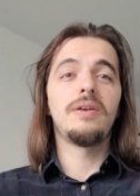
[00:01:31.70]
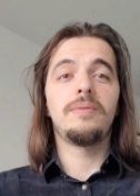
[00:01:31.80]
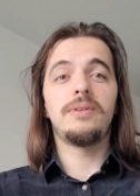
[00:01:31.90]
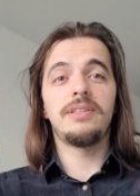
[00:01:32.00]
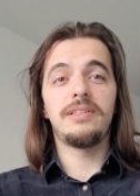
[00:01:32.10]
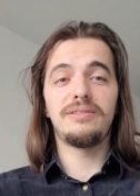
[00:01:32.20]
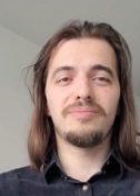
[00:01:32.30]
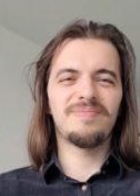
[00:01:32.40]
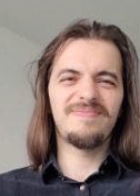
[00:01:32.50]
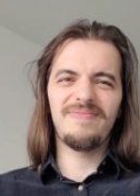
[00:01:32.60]
well
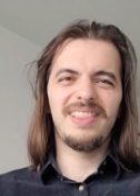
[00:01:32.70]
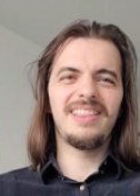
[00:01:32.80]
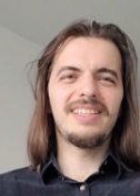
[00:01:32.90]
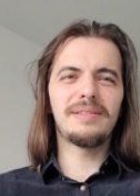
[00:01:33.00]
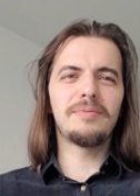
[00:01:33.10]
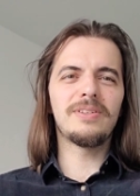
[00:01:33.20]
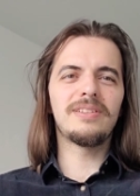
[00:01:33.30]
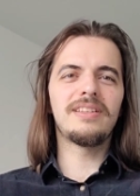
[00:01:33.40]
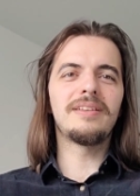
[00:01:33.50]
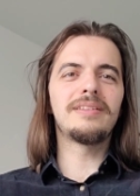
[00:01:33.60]
then this
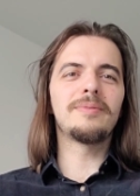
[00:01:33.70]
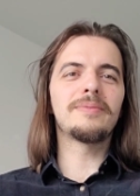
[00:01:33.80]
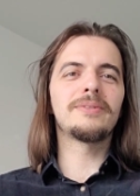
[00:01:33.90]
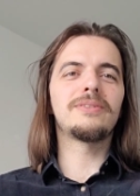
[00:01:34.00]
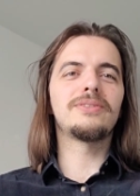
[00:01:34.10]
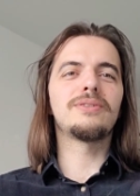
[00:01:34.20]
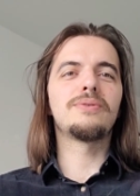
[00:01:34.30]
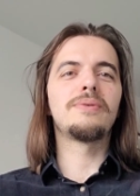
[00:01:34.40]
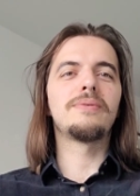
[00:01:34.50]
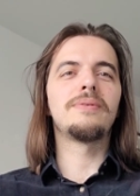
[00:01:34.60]
book then this book was
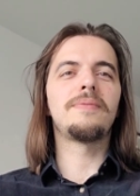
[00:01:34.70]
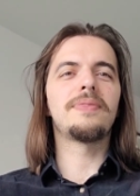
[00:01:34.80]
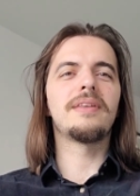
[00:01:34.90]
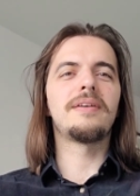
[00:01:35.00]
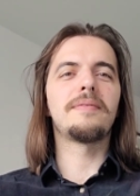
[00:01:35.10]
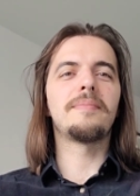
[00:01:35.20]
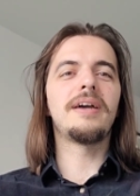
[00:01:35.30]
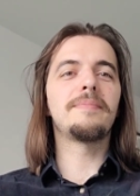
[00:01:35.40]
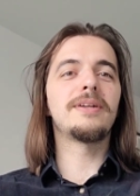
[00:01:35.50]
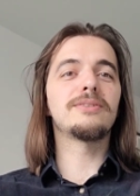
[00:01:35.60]
also um,
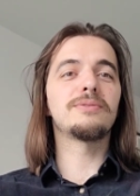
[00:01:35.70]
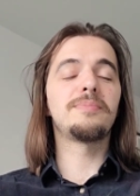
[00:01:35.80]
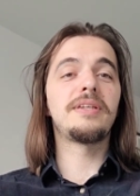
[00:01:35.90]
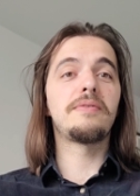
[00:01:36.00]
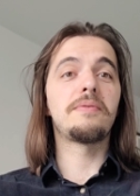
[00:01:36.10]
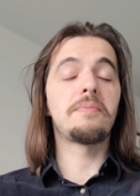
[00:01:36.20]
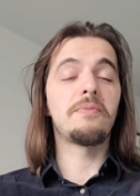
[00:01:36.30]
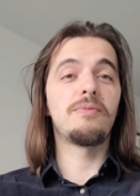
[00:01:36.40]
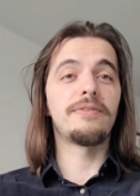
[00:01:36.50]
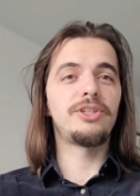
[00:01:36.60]
might might also be
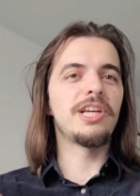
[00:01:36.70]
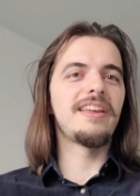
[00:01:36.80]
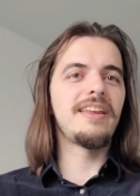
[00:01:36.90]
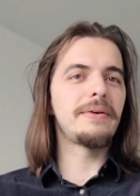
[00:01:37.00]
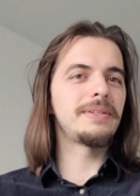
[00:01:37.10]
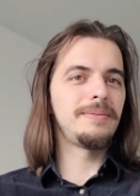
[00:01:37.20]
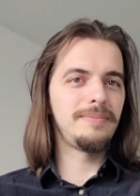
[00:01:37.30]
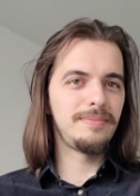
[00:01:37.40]
worth checking out,